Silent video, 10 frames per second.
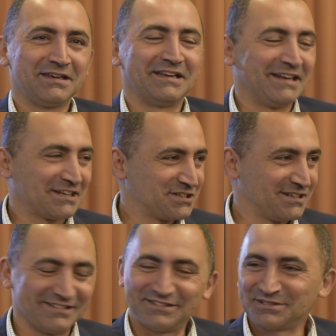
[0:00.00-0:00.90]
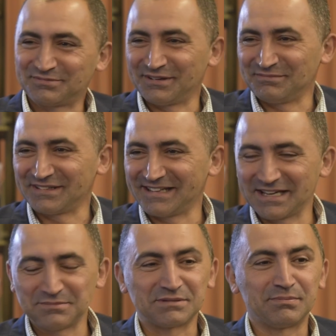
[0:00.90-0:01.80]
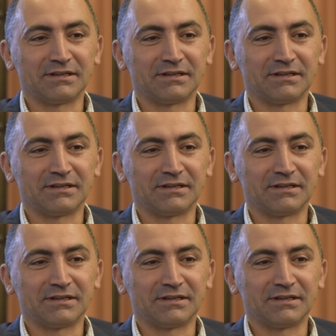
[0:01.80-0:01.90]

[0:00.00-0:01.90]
connection just from the names.